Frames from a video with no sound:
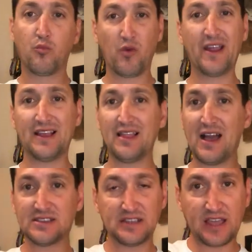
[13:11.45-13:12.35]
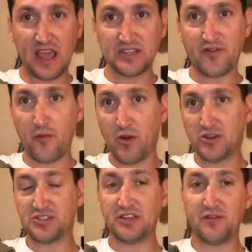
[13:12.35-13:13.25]
break glass in case of
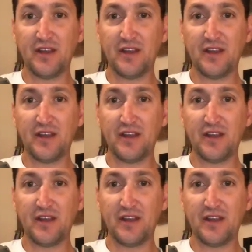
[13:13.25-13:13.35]
emergency.